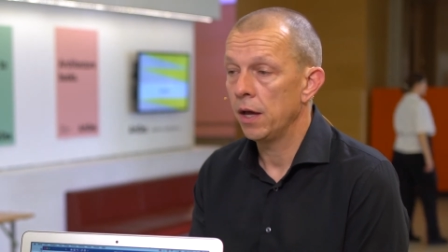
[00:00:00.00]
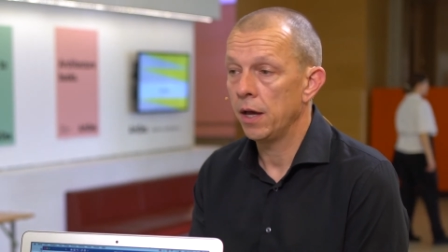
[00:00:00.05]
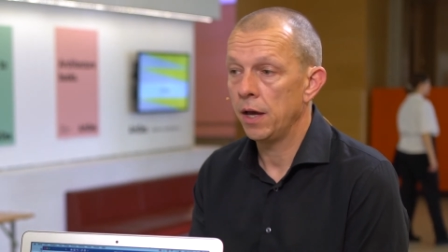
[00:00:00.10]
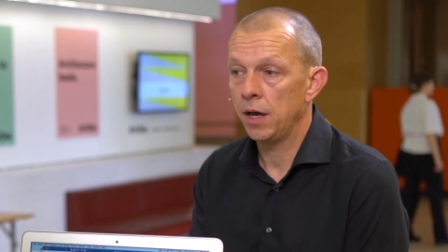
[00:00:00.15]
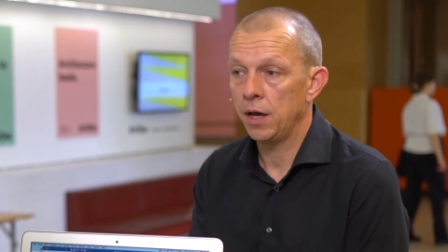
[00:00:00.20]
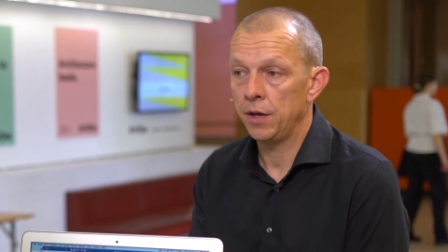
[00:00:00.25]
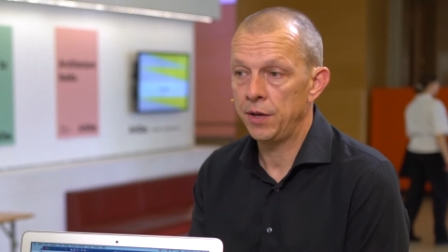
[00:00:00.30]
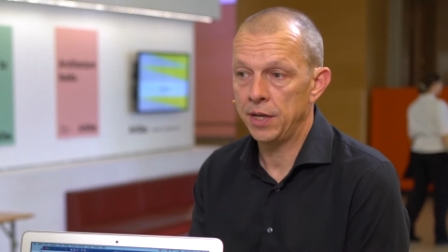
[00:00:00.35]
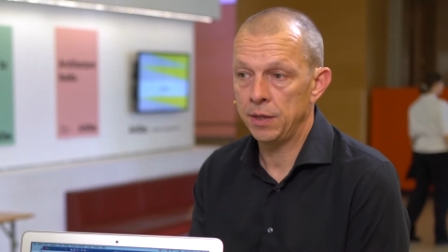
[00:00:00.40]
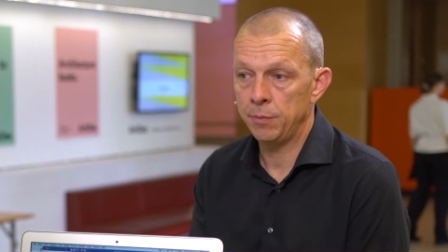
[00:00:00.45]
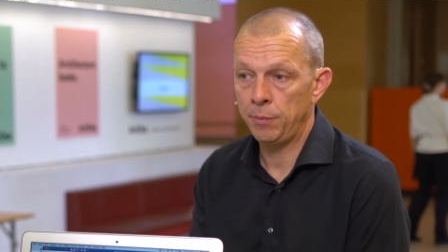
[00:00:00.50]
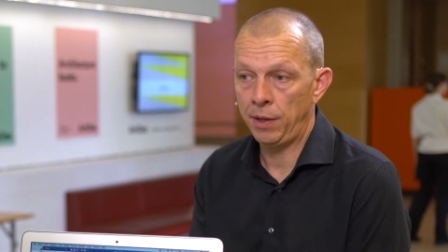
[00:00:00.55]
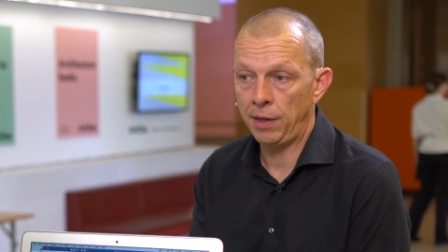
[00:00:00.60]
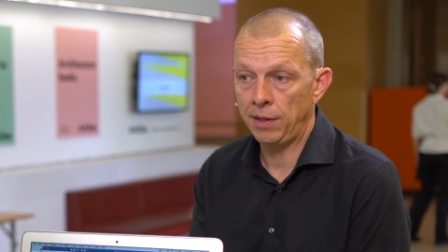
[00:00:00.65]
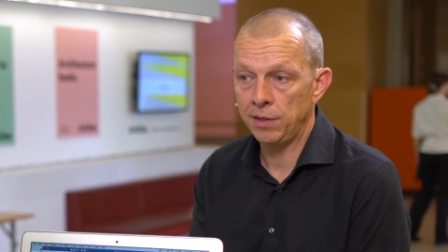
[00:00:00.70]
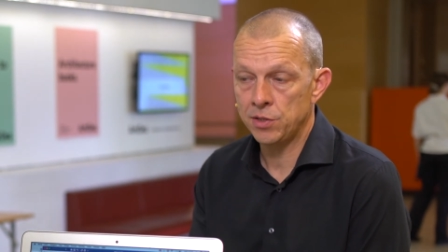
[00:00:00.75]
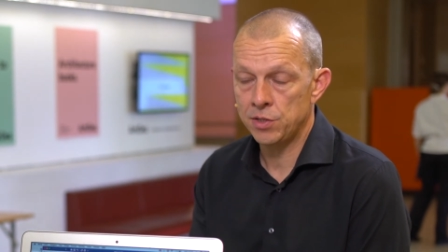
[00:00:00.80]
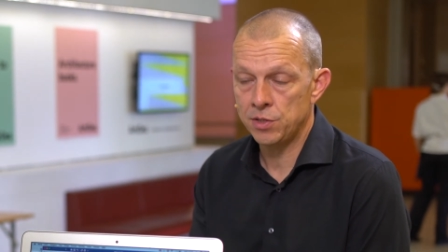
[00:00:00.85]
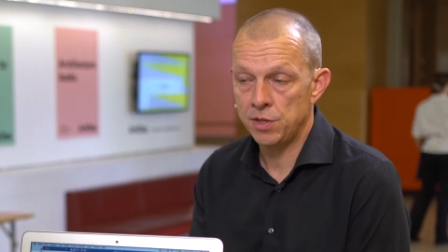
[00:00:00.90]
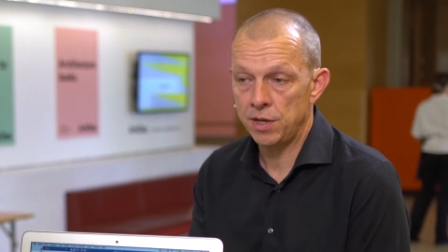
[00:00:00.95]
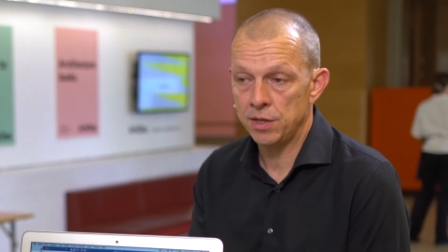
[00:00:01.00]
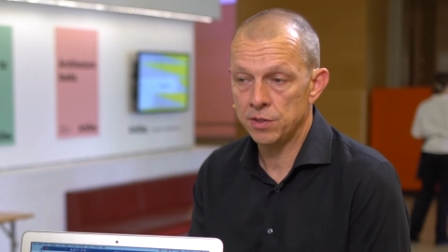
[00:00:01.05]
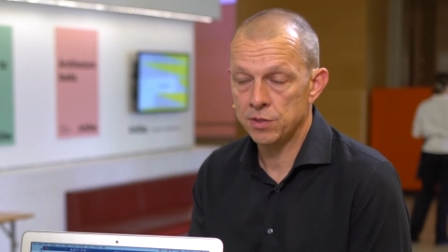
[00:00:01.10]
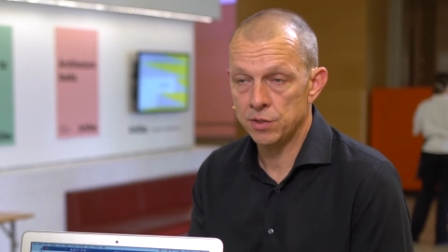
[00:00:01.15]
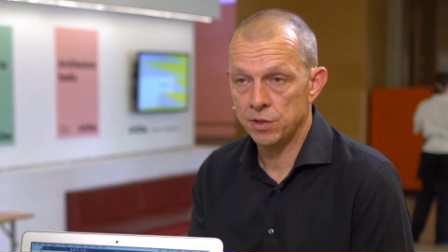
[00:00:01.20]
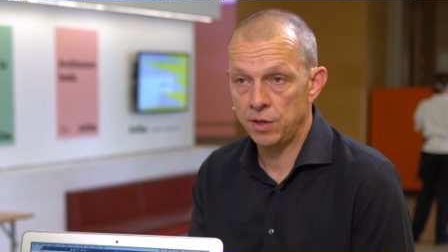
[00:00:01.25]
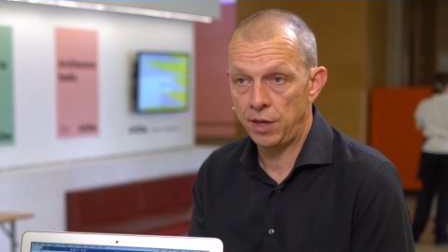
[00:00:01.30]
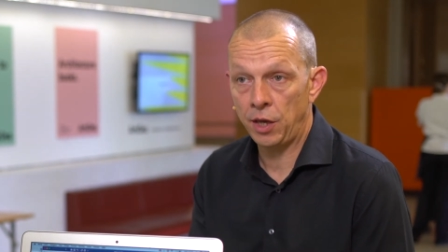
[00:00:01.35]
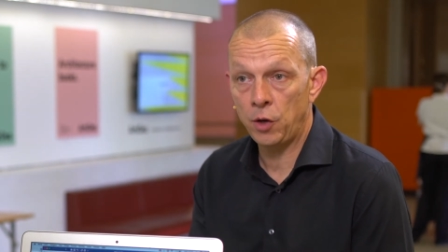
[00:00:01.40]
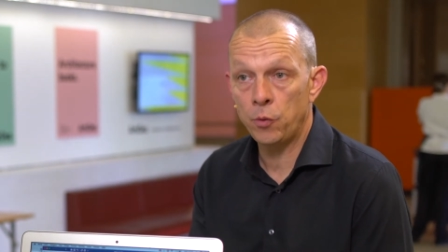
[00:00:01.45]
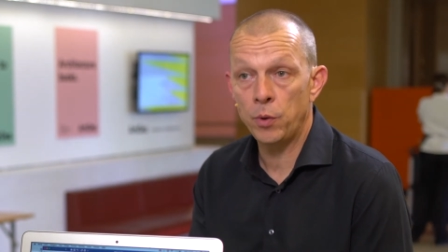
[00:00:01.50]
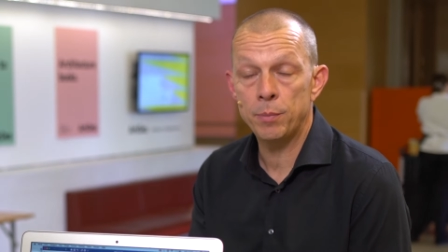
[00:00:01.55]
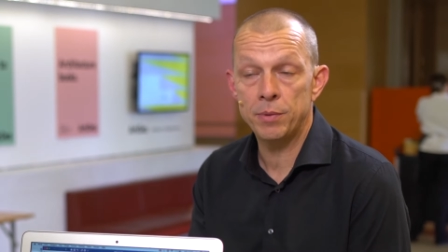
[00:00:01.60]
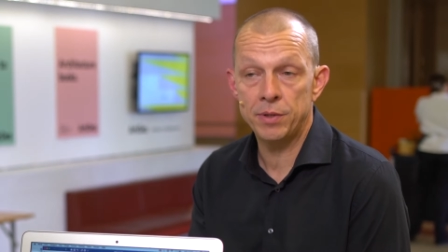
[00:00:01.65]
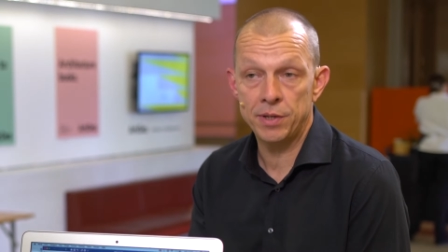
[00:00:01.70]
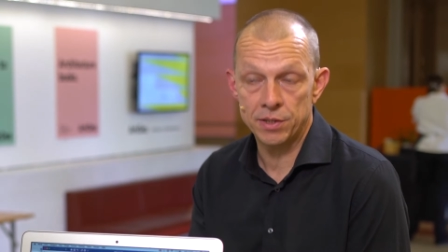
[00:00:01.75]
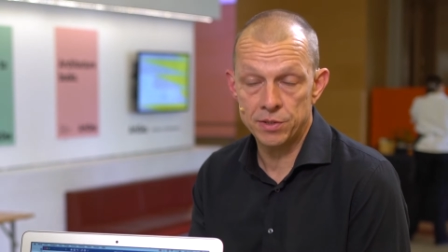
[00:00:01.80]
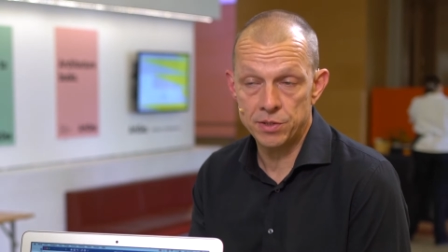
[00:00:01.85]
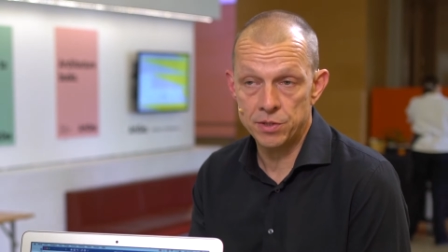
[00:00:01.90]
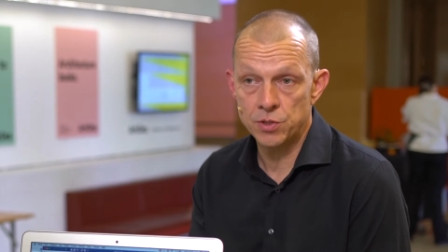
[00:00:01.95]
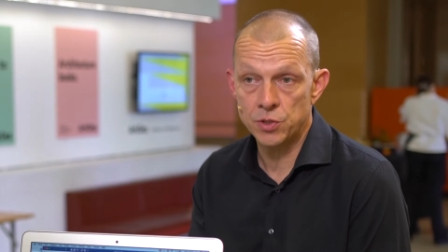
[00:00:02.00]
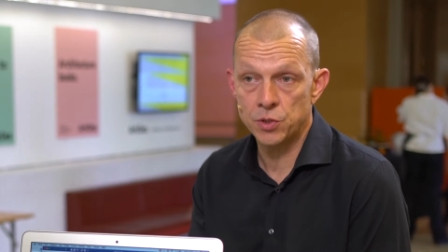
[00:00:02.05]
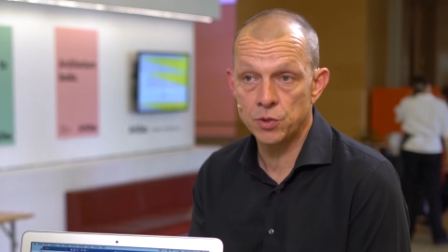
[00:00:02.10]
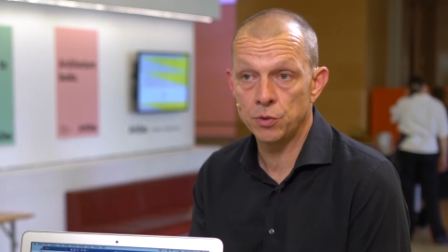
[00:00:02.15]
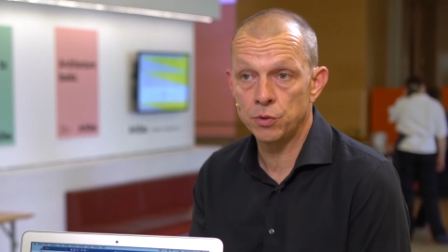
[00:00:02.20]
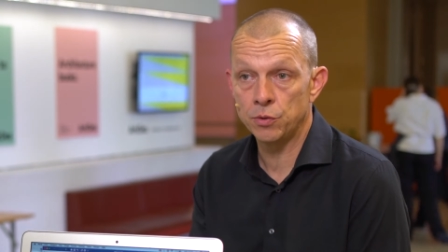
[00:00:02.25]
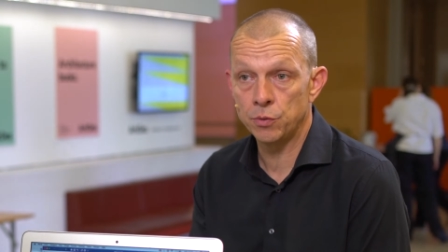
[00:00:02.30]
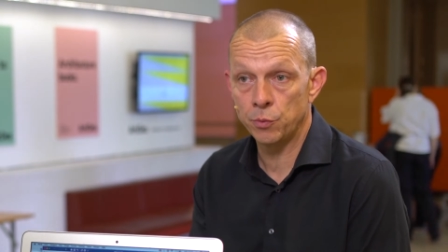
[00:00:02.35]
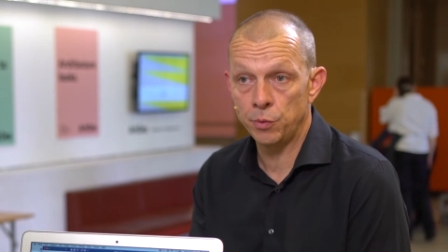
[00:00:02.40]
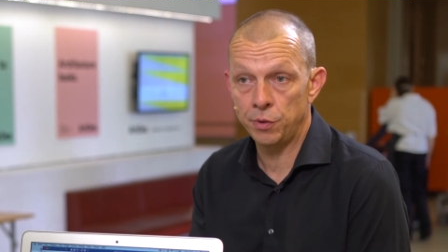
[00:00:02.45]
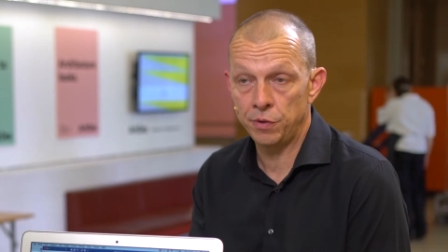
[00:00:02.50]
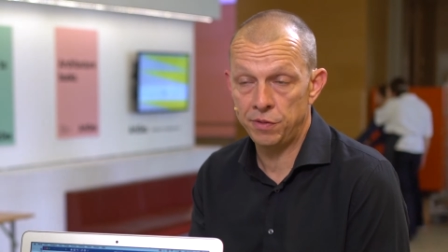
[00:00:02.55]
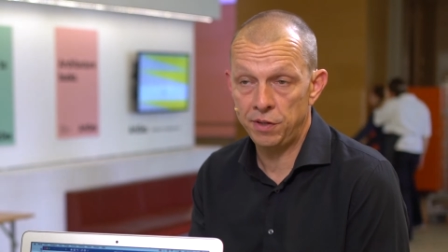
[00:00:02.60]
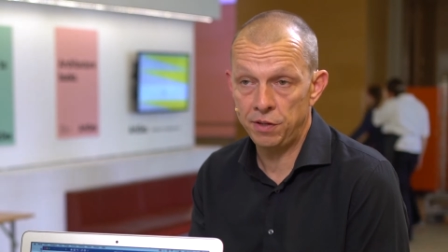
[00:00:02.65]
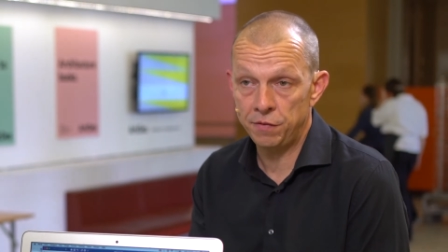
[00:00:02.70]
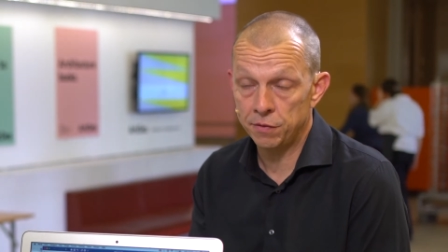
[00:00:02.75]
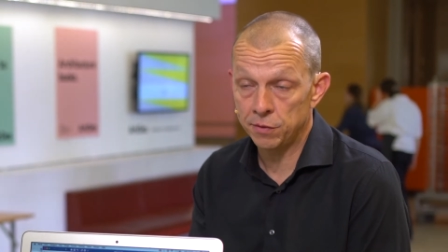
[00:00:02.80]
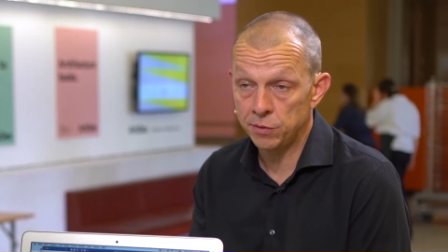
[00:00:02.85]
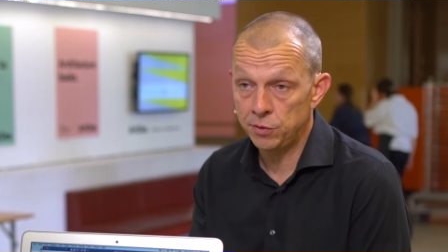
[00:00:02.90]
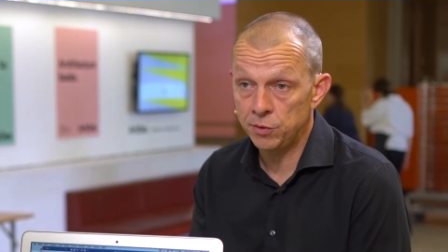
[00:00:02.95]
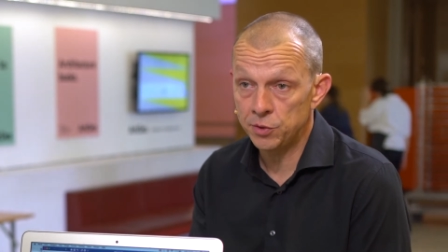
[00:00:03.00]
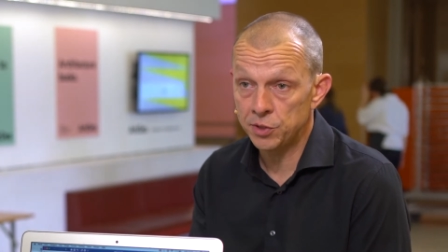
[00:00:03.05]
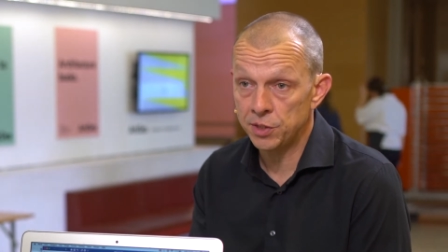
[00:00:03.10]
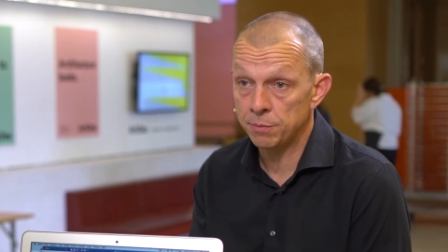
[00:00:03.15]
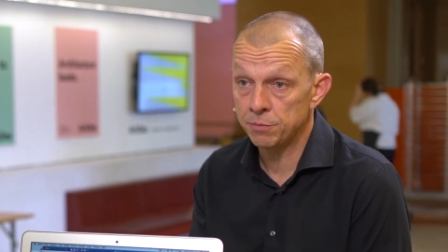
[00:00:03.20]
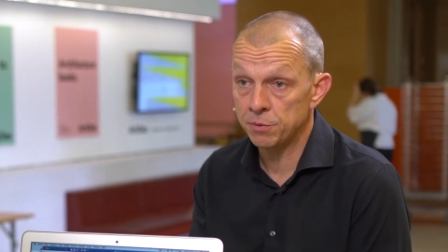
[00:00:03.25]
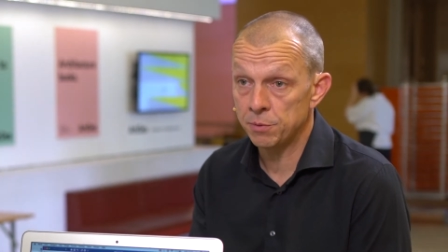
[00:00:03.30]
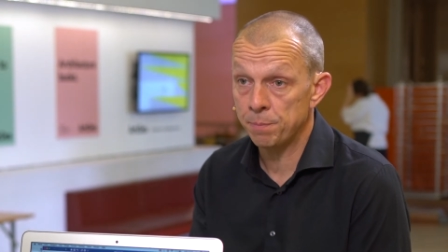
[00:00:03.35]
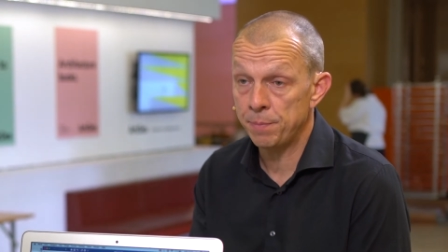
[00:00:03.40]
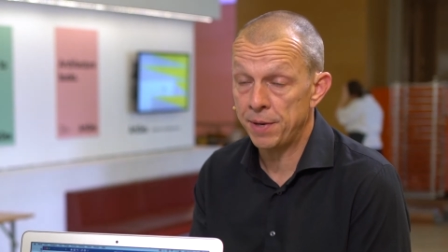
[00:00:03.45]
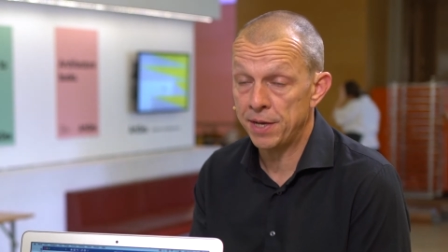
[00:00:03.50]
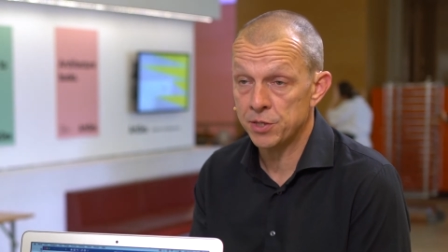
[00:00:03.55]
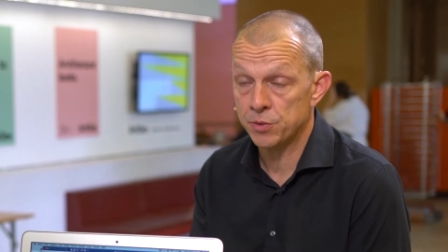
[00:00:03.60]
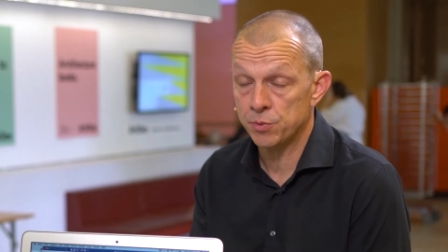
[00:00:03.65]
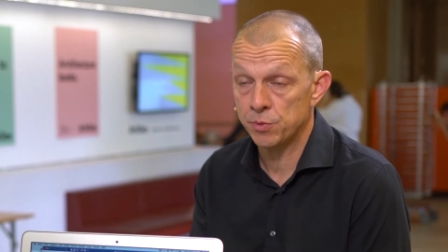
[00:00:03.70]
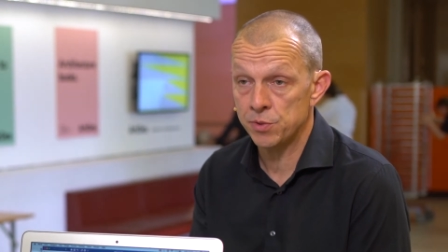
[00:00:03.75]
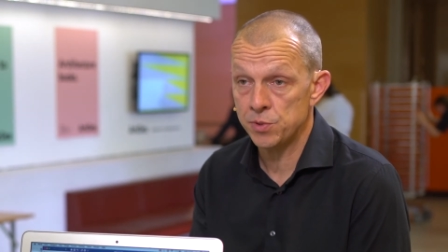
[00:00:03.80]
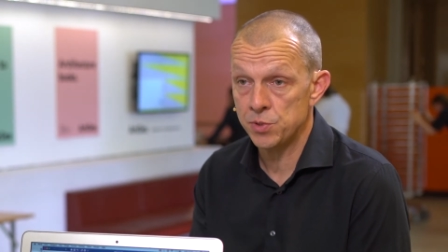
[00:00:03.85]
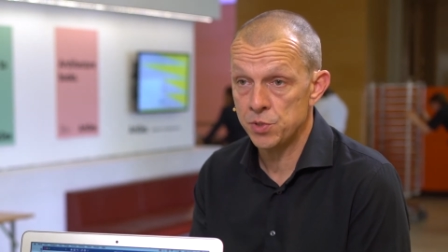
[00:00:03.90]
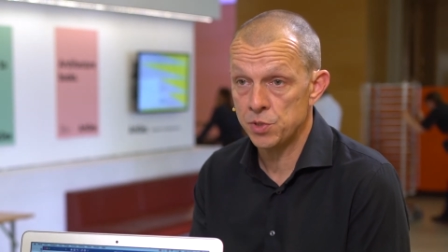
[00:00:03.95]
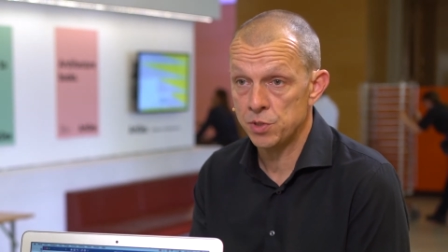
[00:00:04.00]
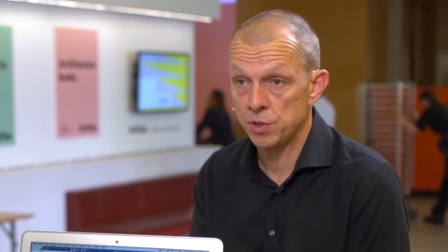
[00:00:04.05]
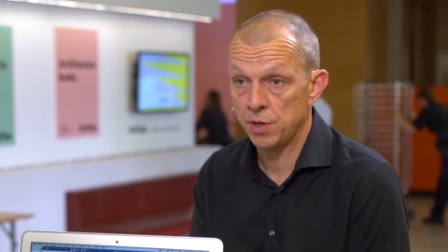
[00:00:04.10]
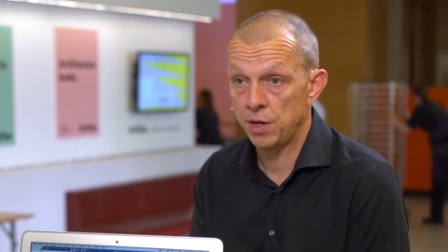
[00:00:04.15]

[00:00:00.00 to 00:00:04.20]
Uh, that means that uh, equipment gets installed with default usernames and passwords.